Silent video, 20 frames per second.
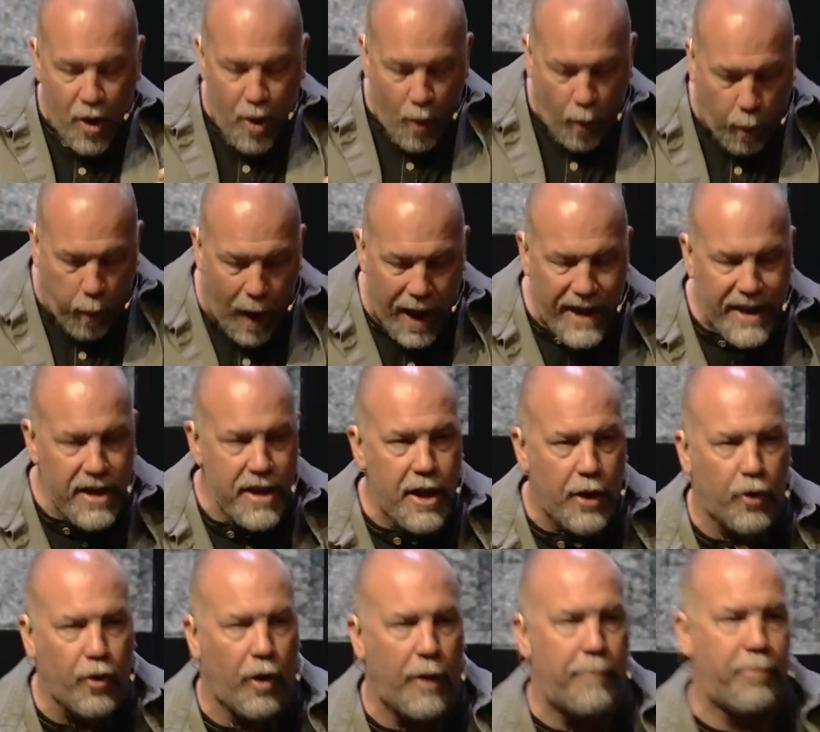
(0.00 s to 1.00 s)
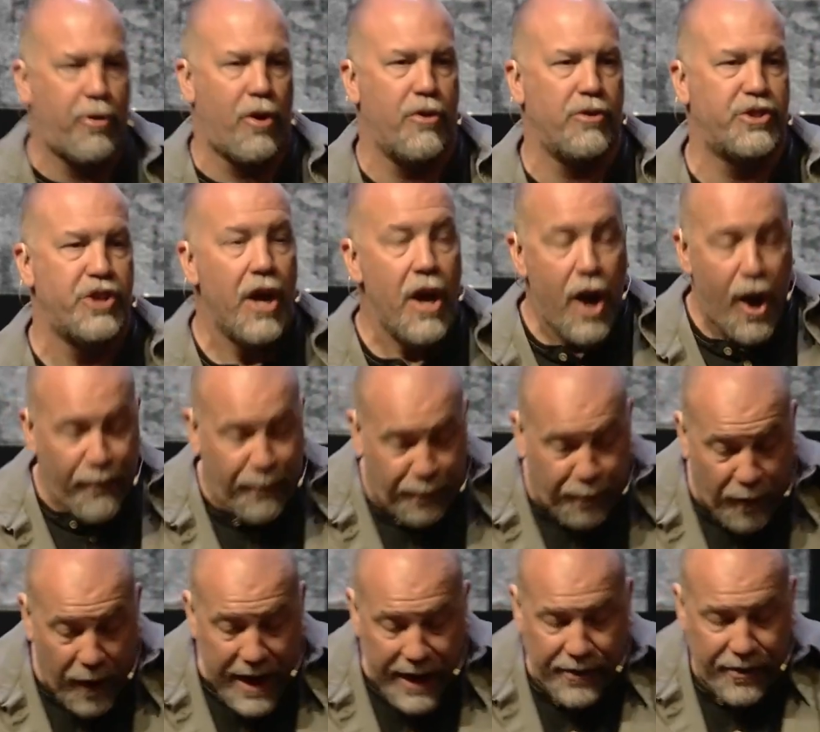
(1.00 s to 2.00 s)
white knuckle approach,
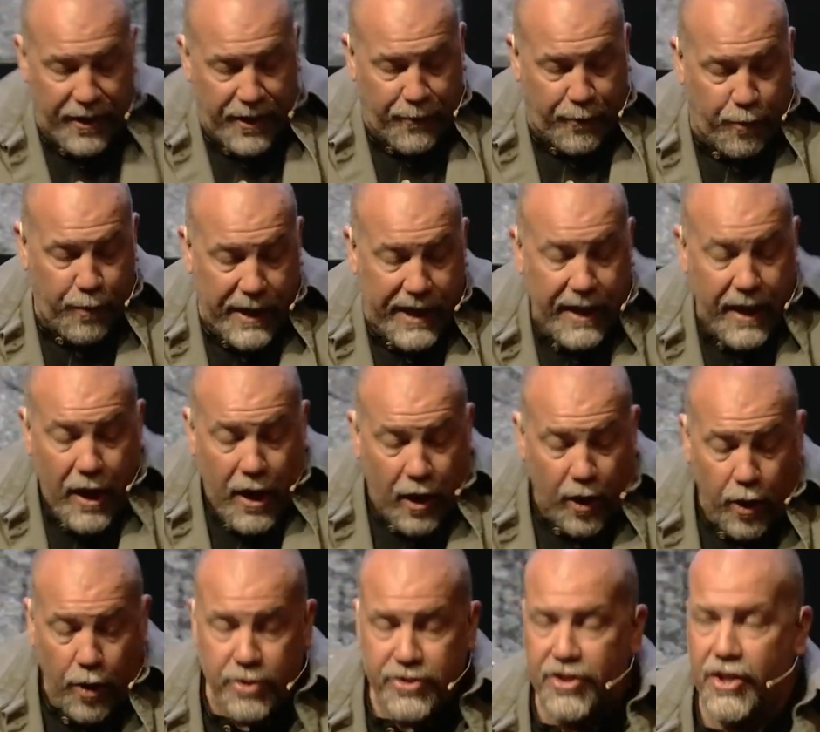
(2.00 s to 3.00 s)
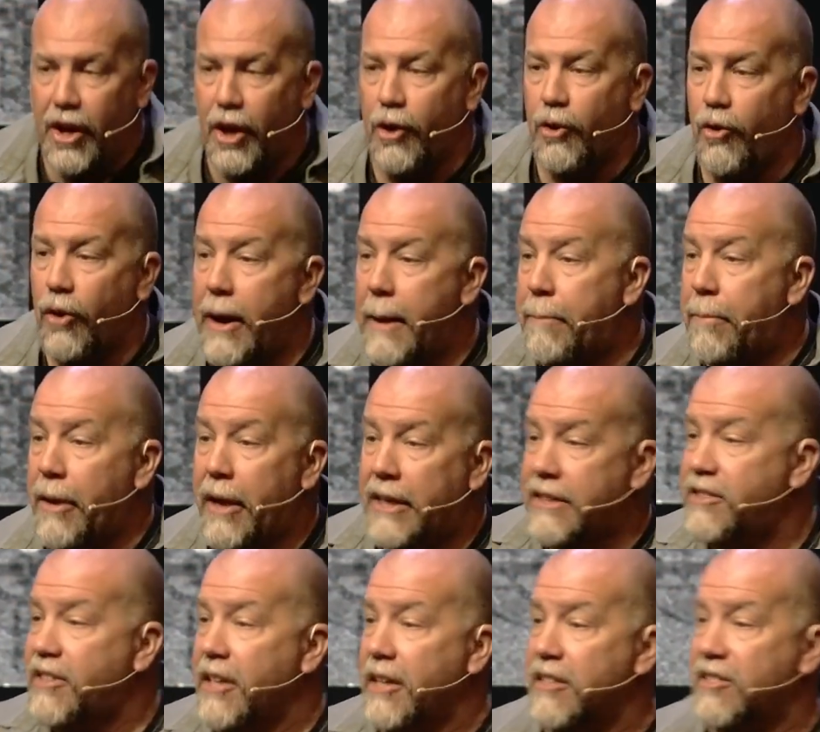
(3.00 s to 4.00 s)
afraid that if we loosen our grip,
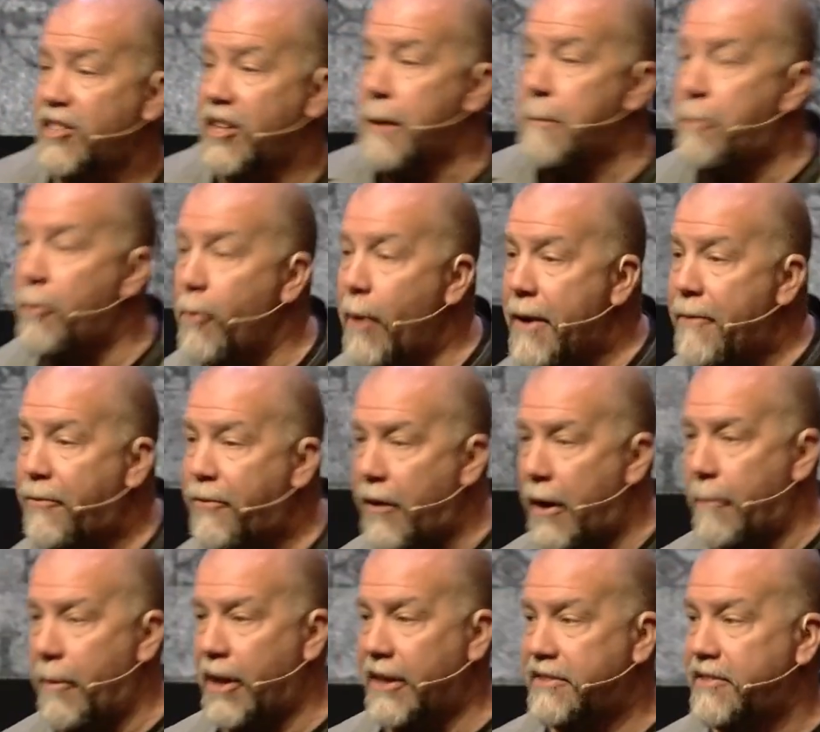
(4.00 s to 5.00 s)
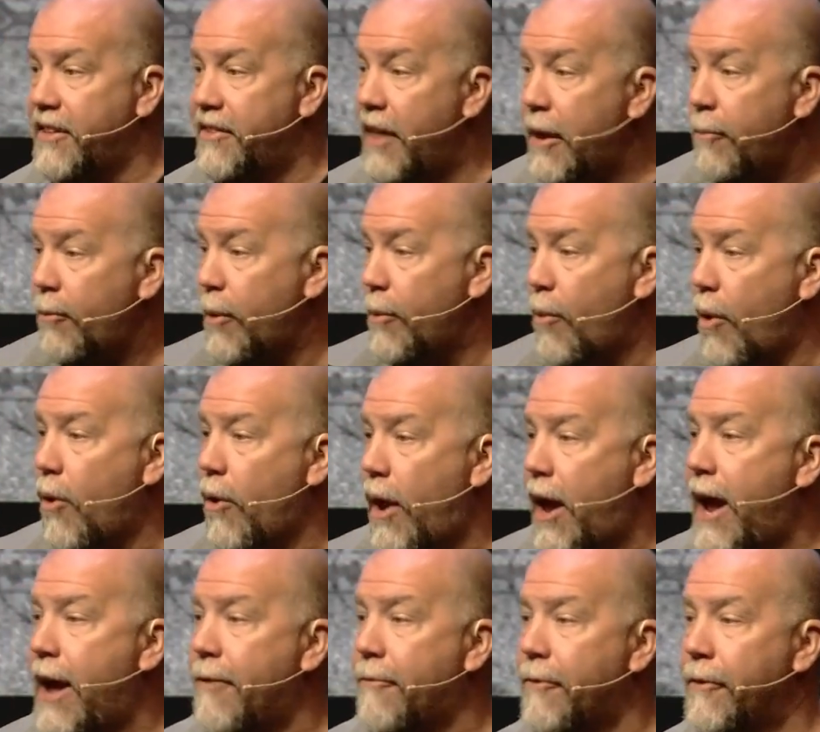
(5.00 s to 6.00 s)
it's going to slip away from us and then we won't
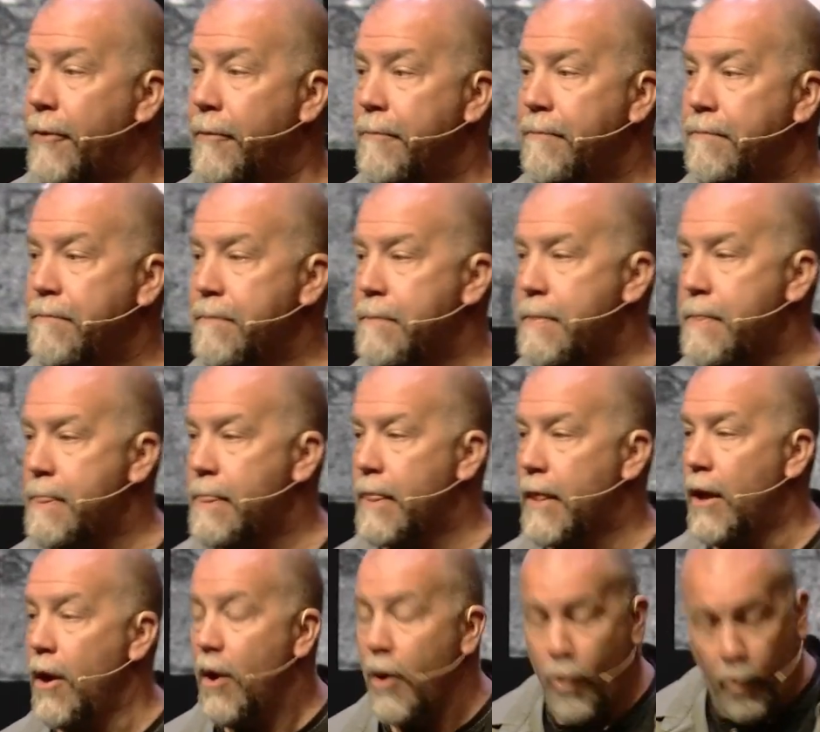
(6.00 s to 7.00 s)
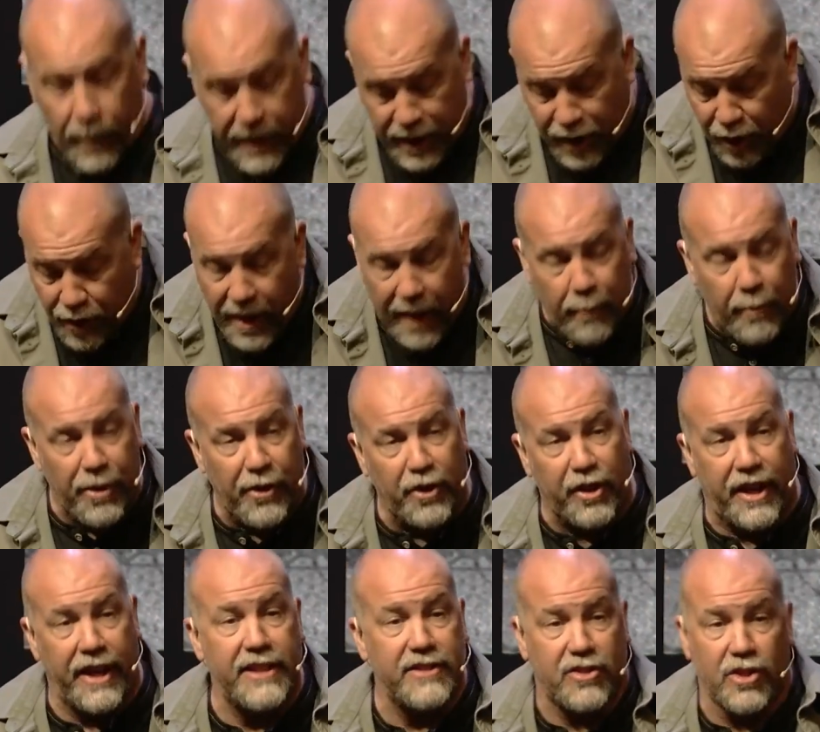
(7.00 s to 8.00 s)
have. We do that with our
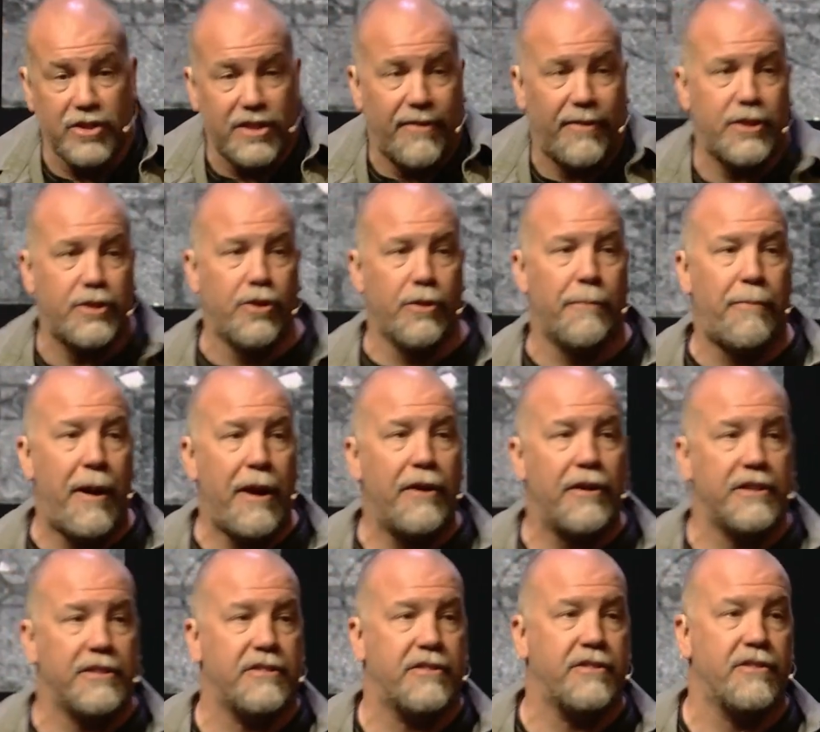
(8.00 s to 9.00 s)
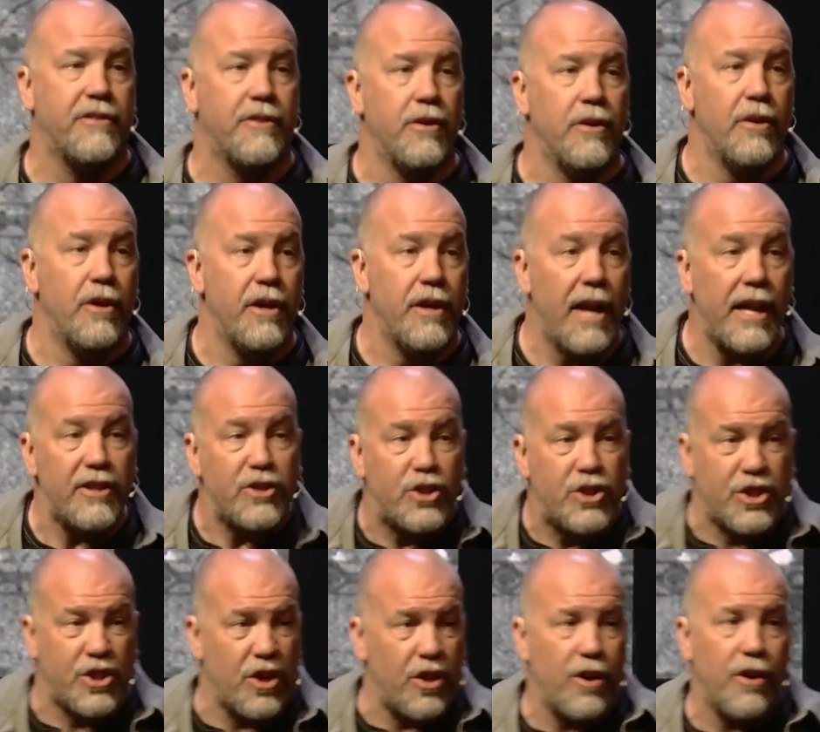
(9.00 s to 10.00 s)
kids, those of us who are parents, not
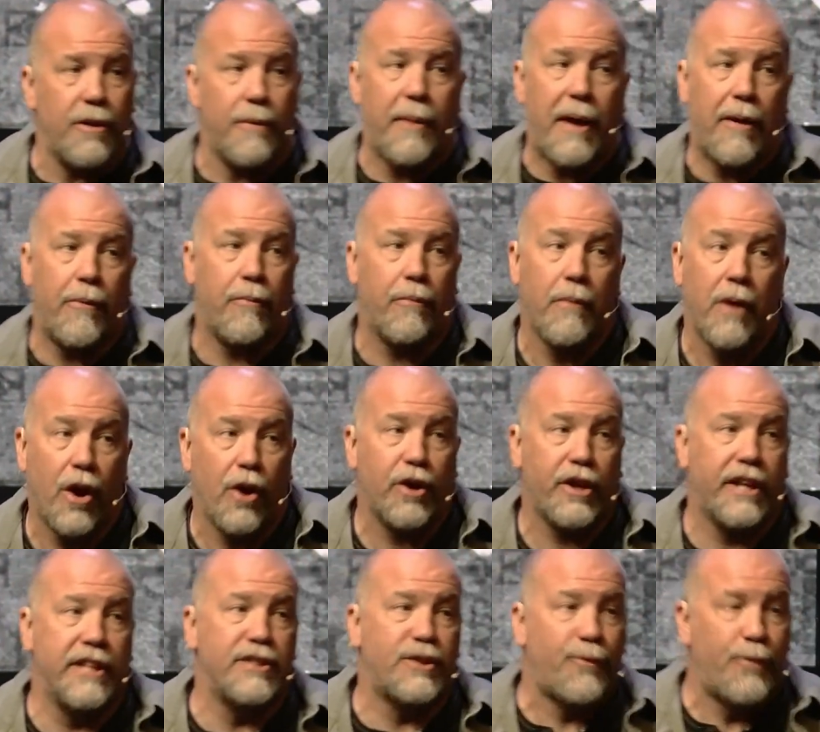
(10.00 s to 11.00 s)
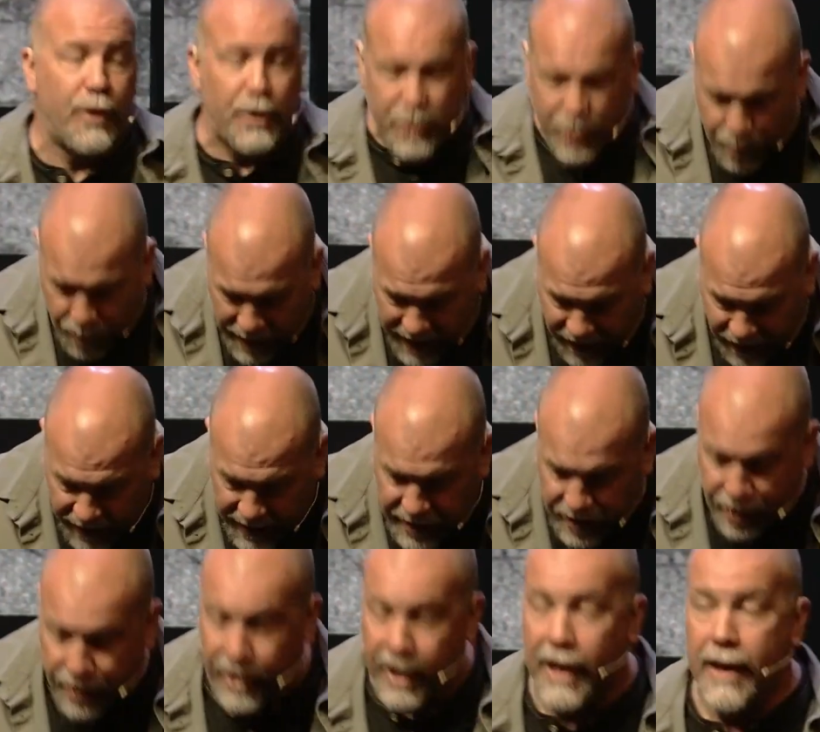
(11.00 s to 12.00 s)
sure about our kids' future, we cling
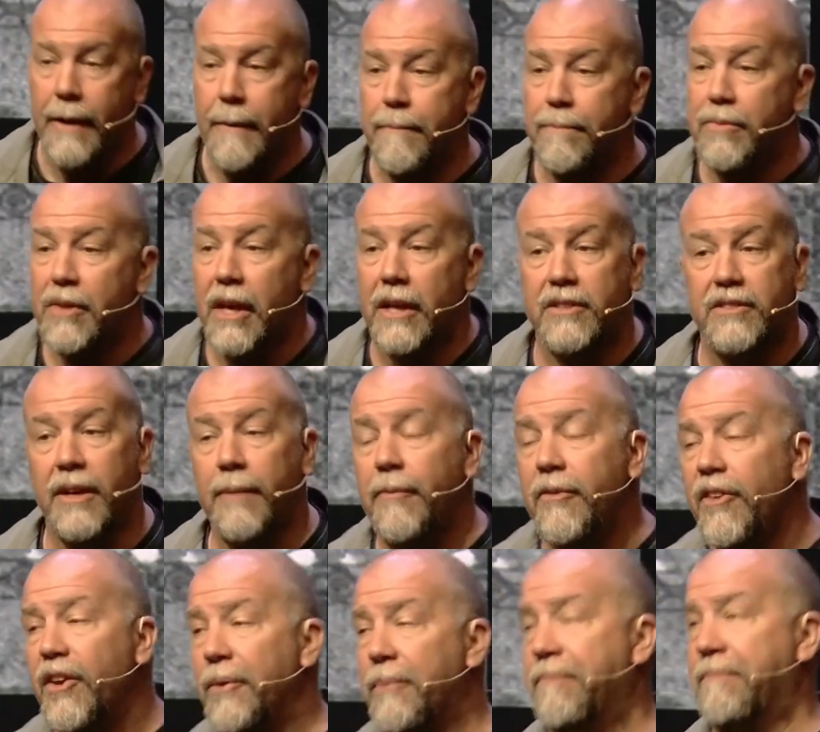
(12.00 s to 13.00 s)
to it. Some of you,